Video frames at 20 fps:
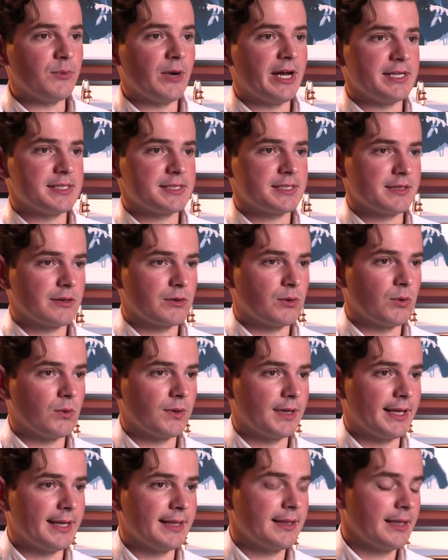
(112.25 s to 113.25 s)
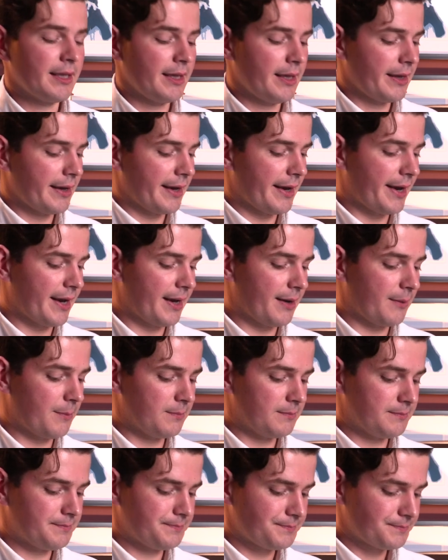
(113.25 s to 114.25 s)
ways to the cornet,
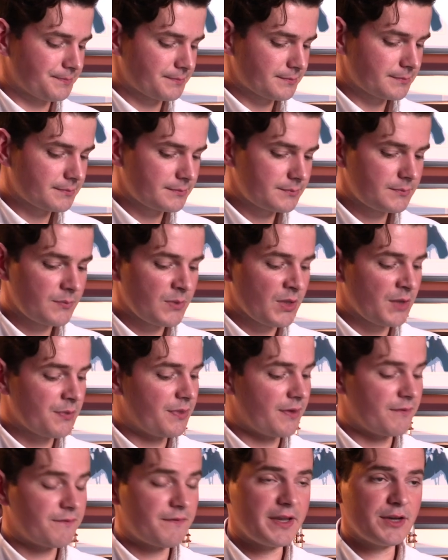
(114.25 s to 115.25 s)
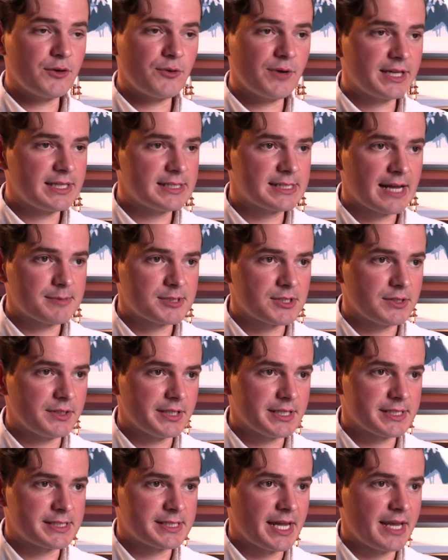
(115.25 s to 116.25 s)
the fingering is
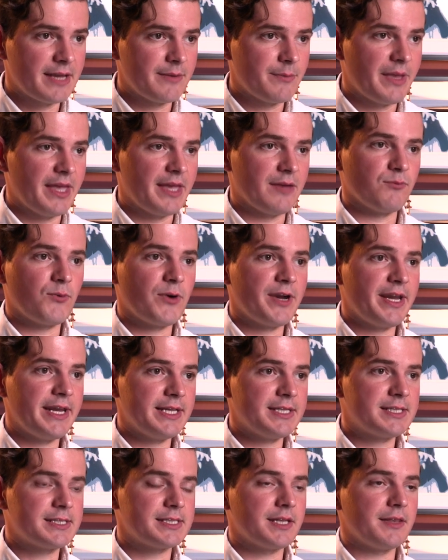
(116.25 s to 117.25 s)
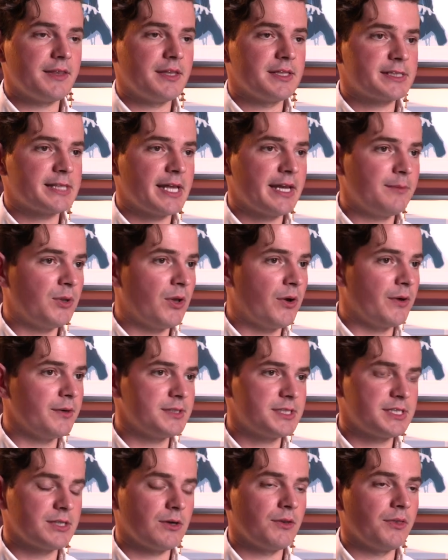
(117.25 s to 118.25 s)
absolutely the same. It reads the same
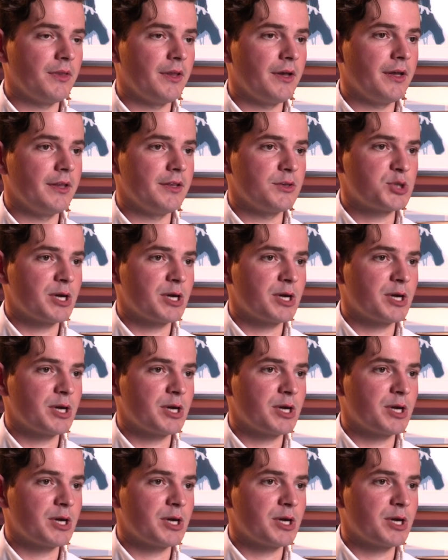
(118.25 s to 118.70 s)
notes on the